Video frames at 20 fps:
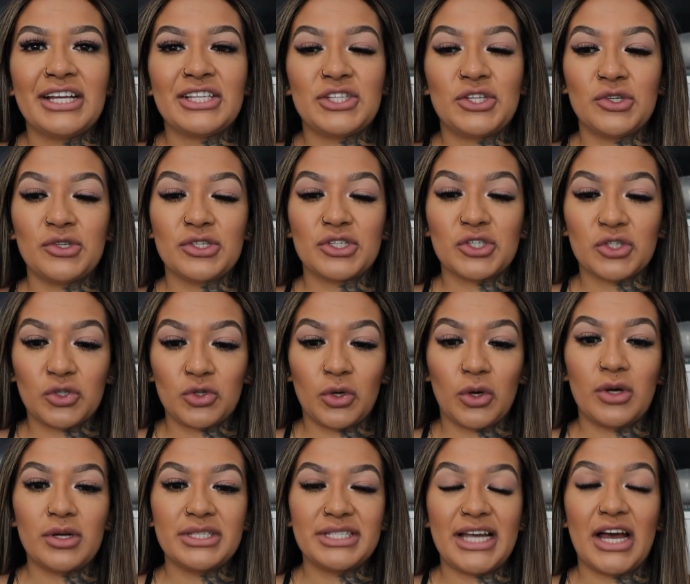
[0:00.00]
to
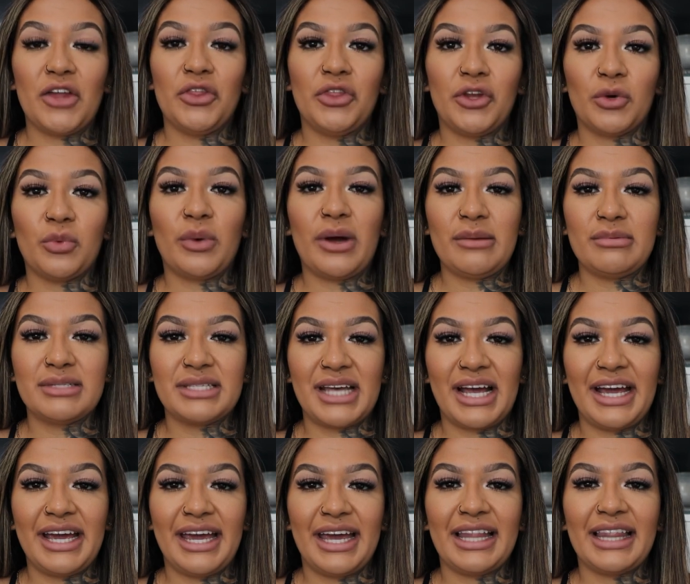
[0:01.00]
scroll down their
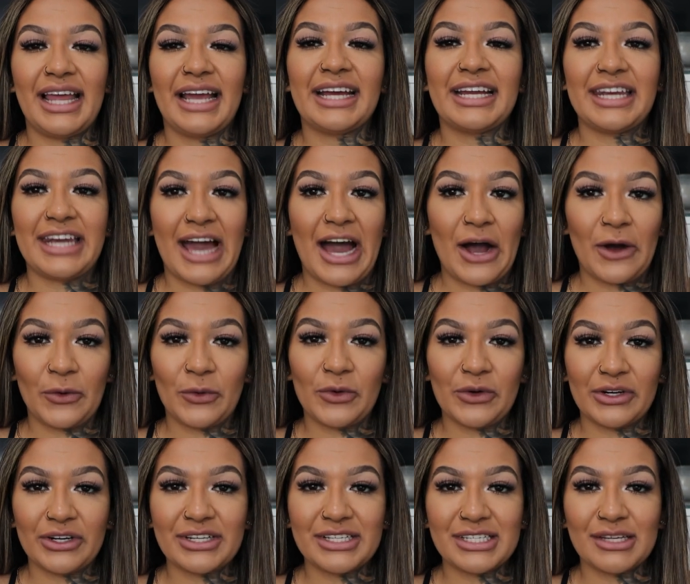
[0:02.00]
website and like not
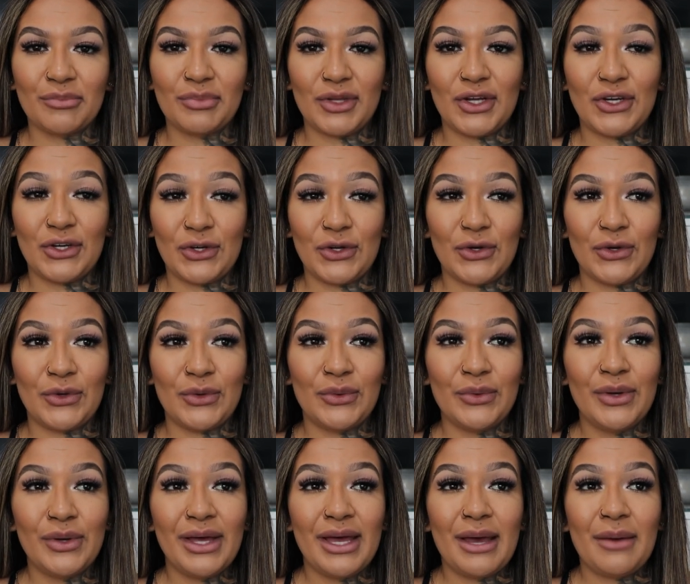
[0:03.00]
order something
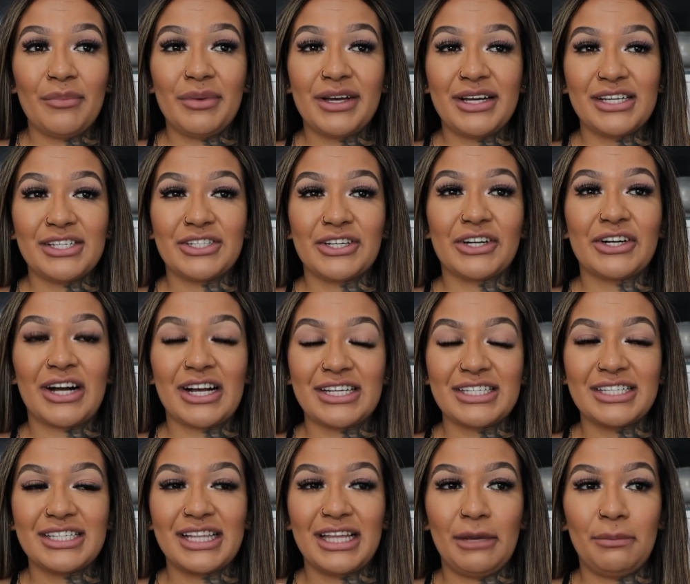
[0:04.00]
new because they're
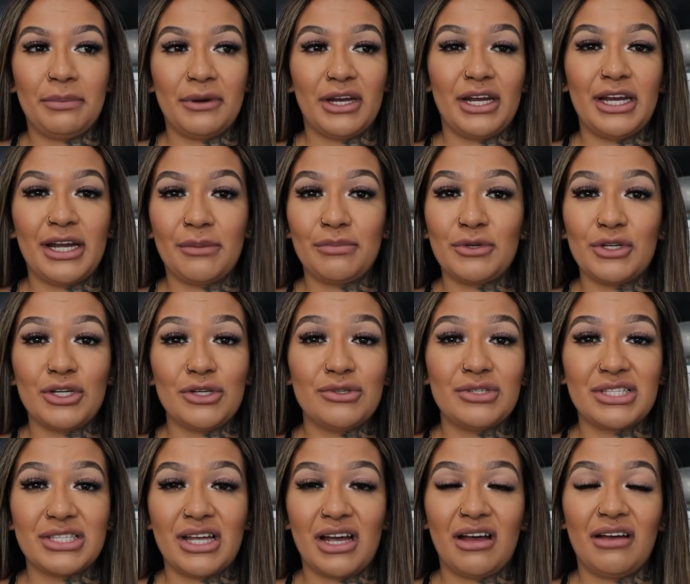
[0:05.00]
constantly putting up new
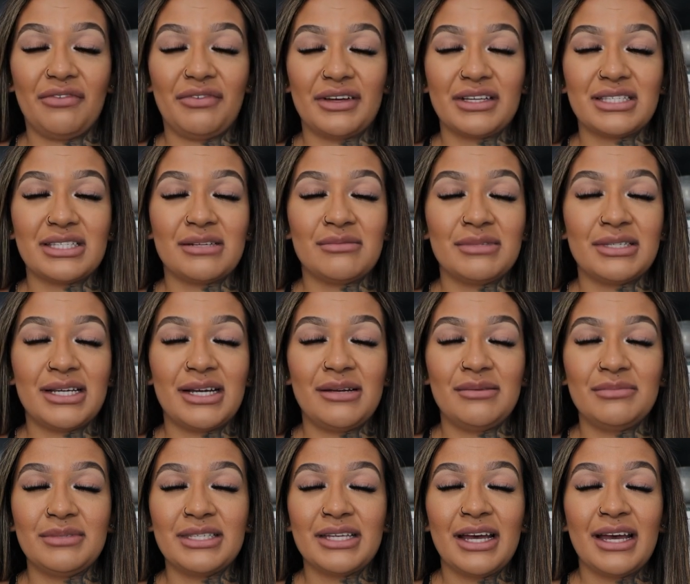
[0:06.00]
stuff and
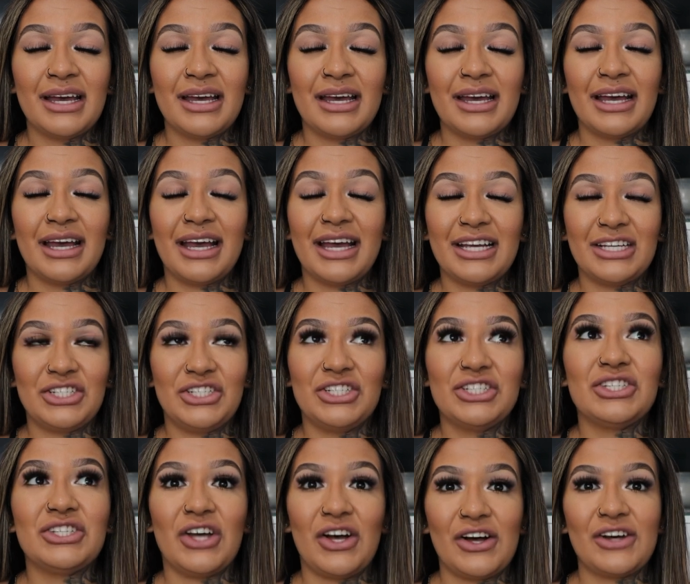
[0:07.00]
sometimes it's
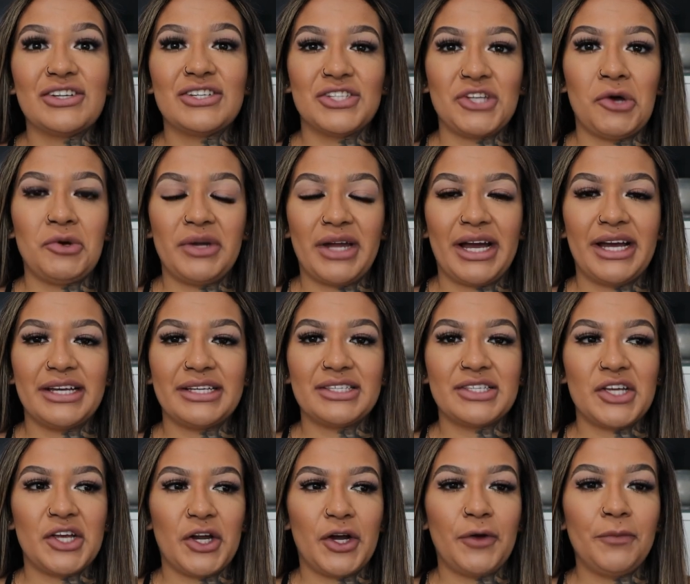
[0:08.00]
just all so nice,
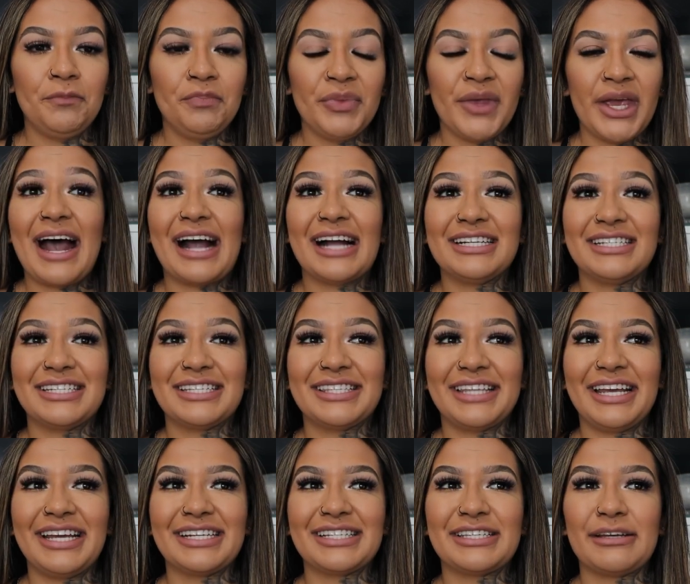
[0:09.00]
you know? I just
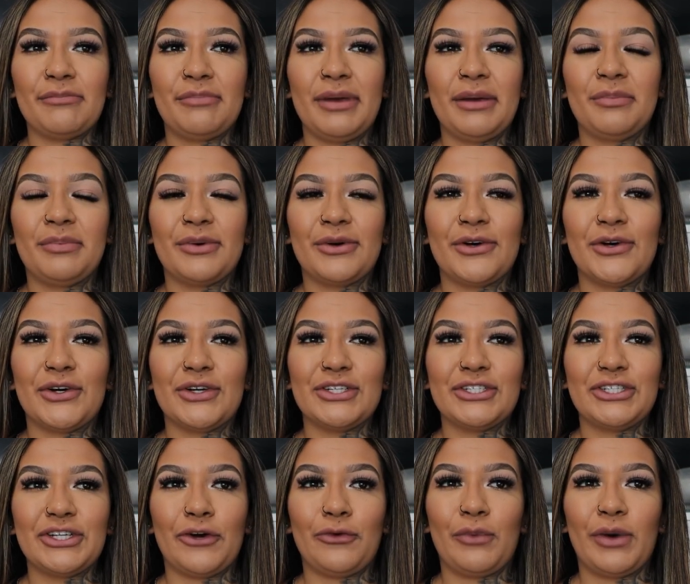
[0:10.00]
think some people
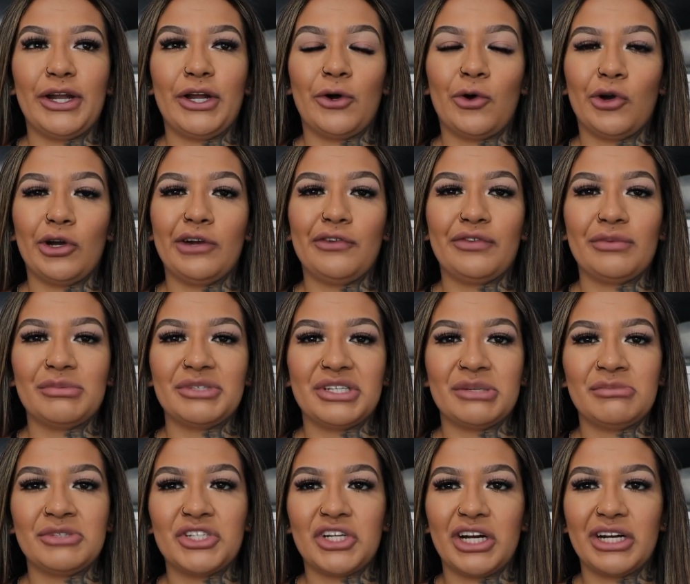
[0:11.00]
don't want to order from
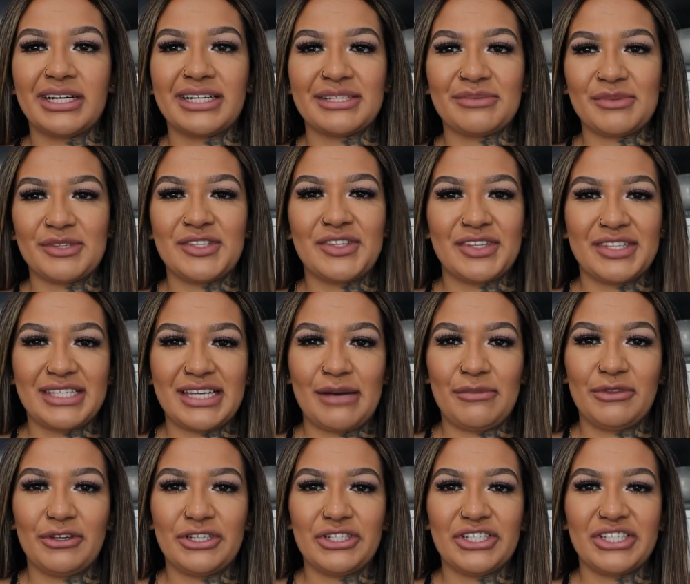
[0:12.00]
Gymshark because most of the
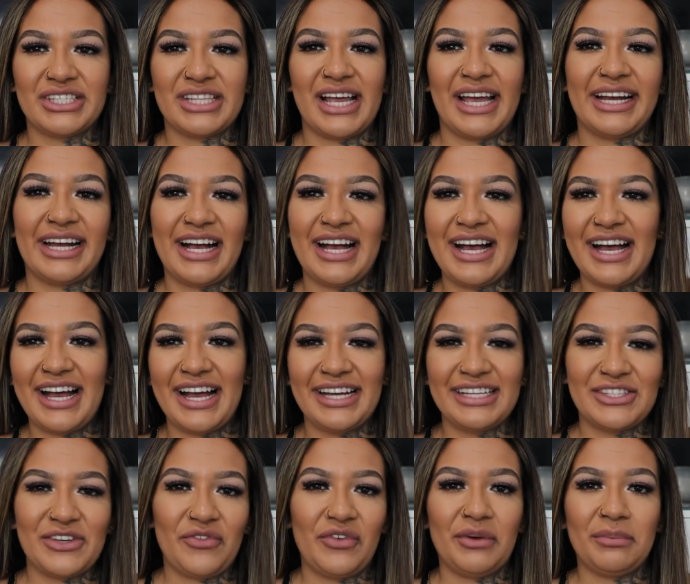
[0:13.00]
time they're just like, ah,
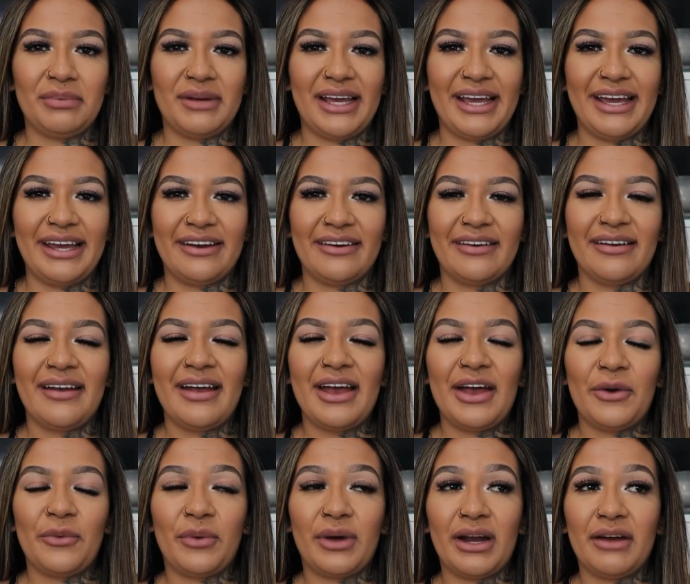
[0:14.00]
it's overplayed or
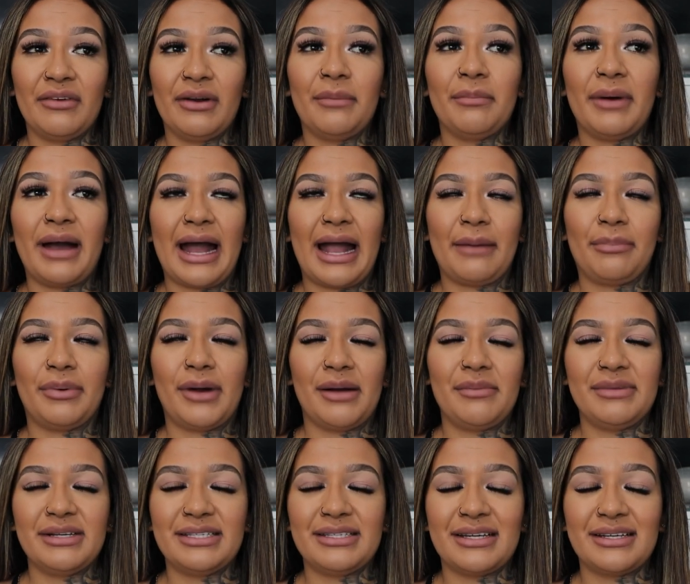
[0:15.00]
whatever. But I
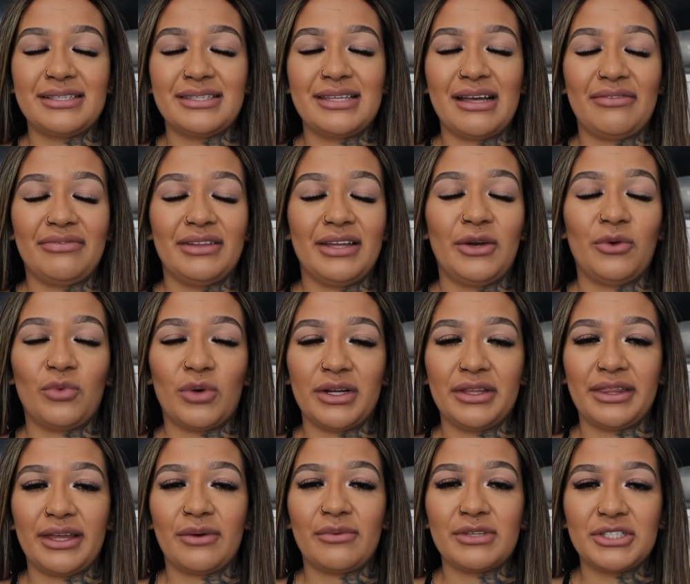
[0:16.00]
promise it's definitely
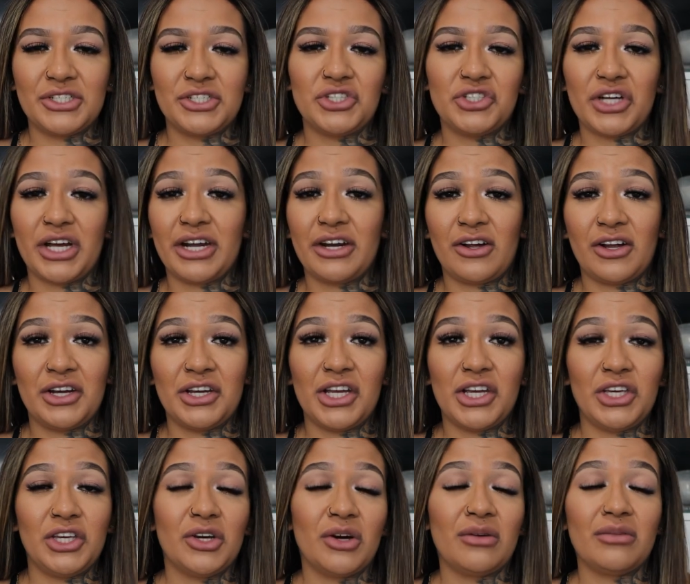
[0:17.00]
worth it. Once you try it on,
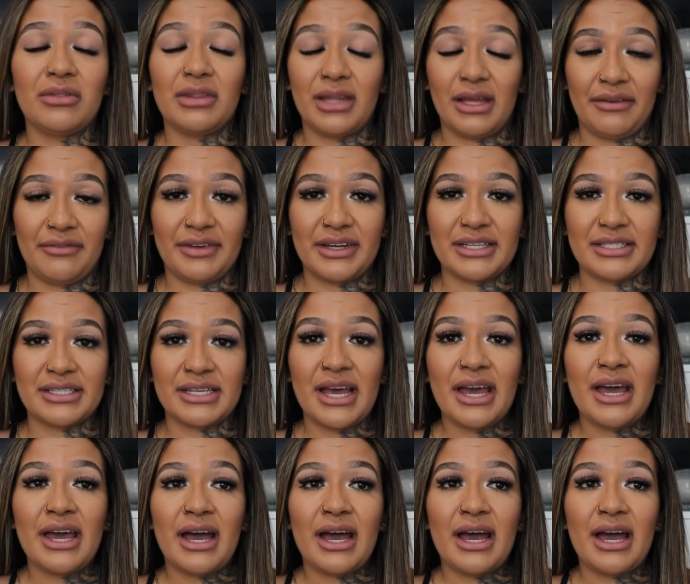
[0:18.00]
you'll love it.